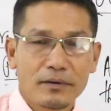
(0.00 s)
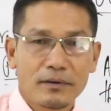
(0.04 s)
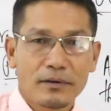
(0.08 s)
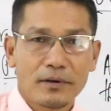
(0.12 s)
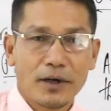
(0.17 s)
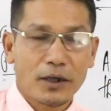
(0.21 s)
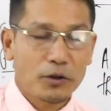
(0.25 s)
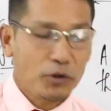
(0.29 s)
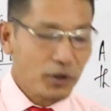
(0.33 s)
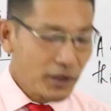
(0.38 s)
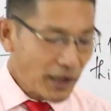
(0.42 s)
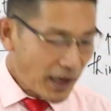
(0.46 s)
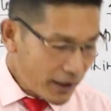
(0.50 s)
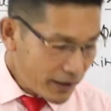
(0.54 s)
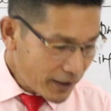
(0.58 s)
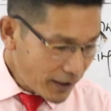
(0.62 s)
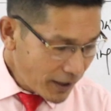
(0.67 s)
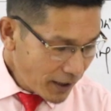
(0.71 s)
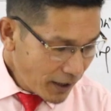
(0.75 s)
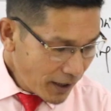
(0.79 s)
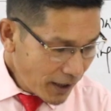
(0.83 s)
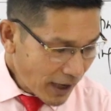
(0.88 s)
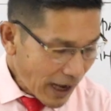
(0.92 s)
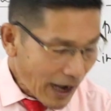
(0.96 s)

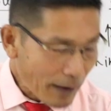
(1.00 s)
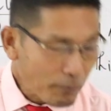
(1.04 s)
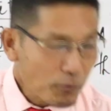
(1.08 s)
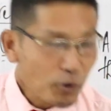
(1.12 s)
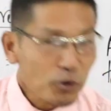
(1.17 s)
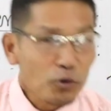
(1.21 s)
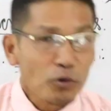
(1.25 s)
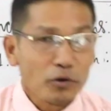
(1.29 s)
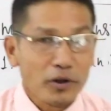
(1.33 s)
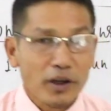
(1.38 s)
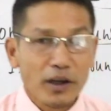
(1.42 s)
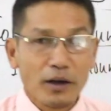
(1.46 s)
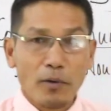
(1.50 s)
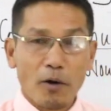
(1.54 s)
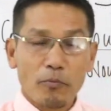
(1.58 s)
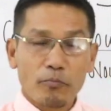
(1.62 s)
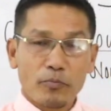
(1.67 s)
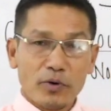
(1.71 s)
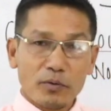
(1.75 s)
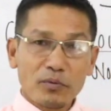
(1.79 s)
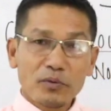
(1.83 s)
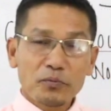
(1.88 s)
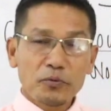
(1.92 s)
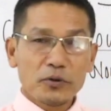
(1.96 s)
I'm not talking about
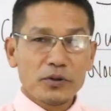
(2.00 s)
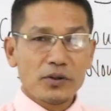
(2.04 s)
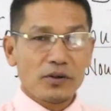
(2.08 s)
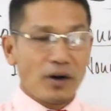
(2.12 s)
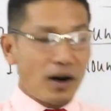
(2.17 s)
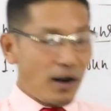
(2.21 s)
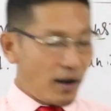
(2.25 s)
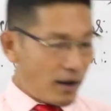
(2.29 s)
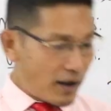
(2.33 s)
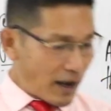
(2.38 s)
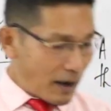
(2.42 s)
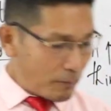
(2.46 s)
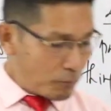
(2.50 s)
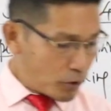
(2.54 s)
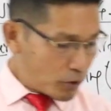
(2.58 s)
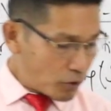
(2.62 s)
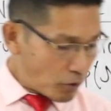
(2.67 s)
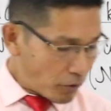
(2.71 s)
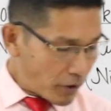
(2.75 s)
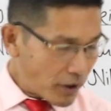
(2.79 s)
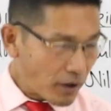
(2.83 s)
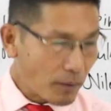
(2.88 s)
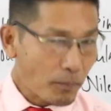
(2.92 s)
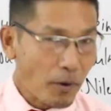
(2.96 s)
Brahmaputra, I'm not
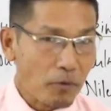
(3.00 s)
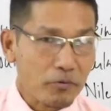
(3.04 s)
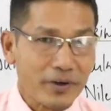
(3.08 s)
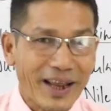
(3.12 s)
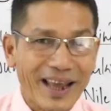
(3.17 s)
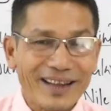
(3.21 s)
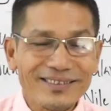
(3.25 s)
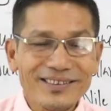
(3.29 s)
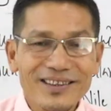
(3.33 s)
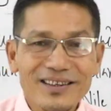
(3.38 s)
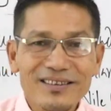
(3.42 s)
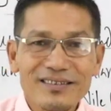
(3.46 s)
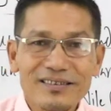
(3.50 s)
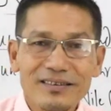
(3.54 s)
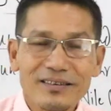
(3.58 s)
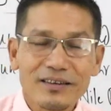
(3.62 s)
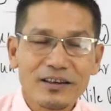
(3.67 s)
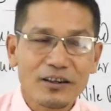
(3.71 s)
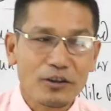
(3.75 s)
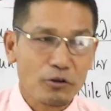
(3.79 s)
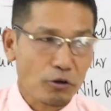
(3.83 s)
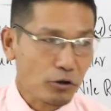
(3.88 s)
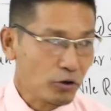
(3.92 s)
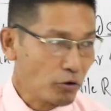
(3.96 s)
talking about Ganges,
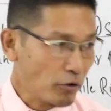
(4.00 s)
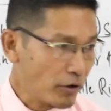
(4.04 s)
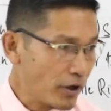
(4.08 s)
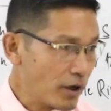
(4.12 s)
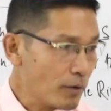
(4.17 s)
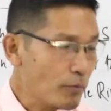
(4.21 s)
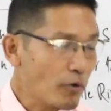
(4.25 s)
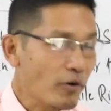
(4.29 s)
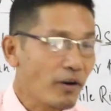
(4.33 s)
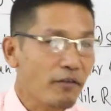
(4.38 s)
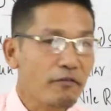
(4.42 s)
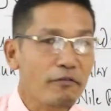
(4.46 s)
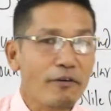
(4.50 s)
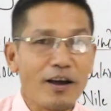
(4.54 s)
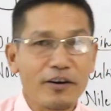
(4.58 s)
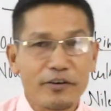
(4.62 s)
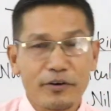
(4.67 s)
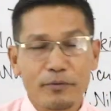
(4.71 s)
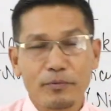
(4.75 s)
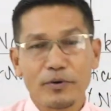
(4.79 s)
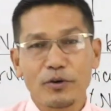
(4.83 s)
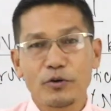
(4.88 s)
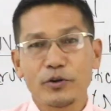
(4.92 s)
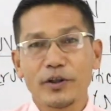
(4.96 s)
not talking about Imphal
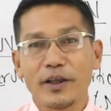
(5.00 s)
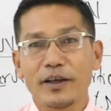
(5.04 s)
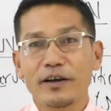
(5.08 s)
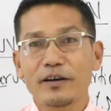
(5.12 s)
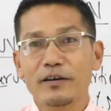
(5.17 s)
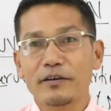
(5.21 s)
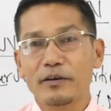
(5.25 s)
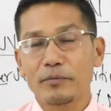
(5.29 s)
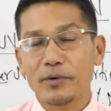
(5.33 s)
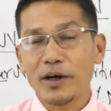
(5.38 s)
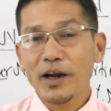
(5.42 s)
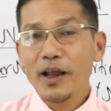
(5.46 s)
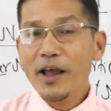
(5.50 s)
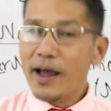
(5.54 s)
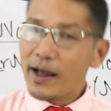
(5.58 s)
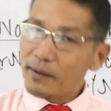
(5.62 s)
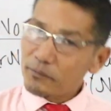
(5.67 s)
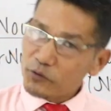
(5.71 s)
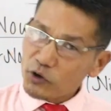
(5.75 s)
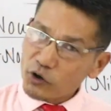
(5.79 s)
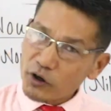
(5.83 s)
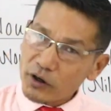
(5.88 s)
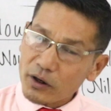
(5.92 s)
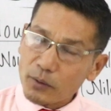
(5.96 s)
River or the Aral River.
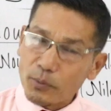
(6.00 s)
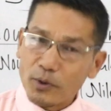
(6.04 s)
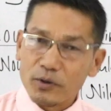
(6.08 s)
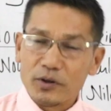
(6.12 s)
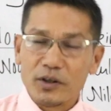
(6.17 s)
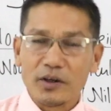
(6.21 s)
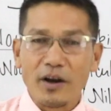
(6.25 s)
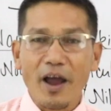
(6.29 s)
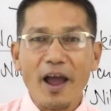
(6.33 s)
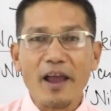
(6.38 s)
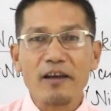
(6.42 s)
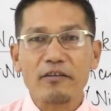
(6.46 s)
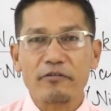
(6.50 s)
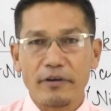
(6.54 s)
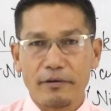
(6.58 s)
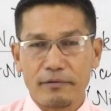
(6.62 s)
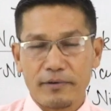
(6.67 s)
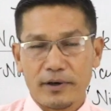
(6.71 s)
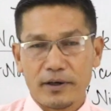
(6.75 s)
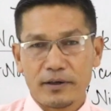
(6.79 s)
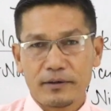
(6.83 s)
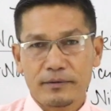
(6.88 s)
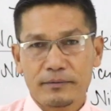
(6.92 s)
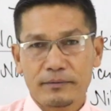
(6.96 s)
I'm talking about Nile River.